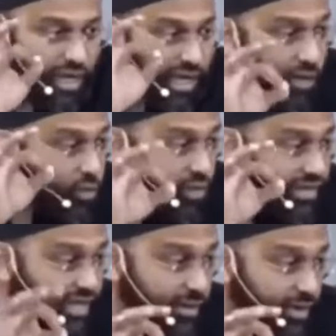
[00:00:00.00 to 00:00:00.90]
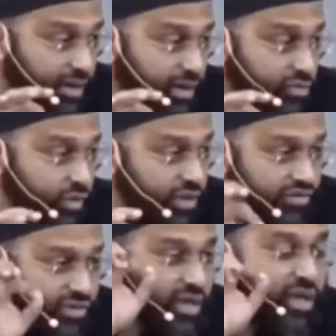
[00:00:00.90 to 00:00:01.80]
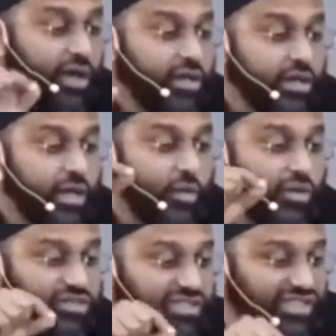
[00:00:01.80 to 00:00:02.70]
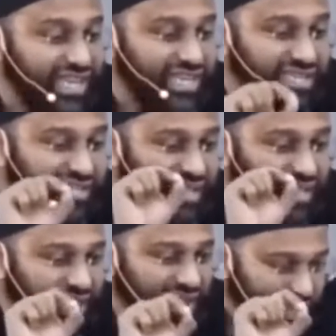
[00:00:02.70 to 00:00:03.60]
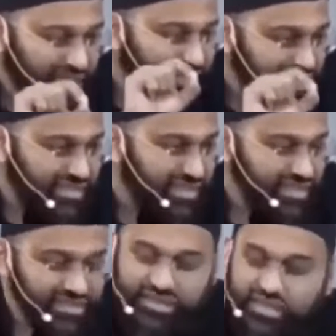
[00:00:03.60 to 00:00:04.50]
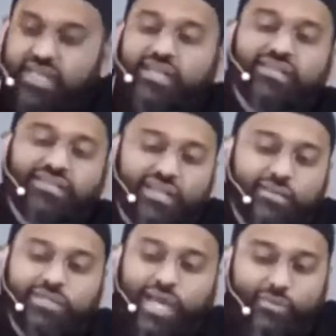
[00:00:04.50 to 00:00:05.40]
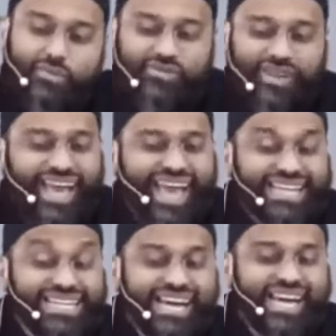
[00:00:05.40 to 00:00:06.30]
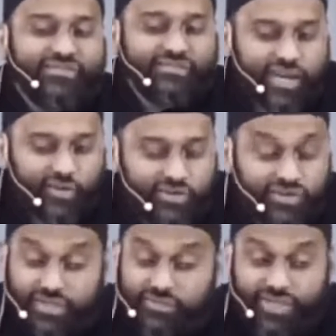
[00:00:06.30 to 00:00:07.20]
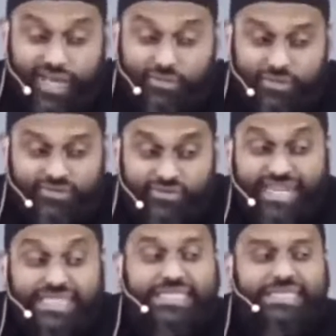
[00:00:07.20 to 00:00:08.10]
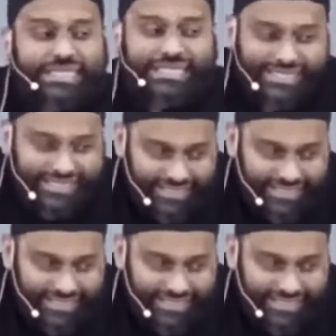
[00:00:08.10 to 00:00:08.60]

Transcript: How will they get gotten rid of? Allah will send a disease, some type of antivirus, some type of vaccine.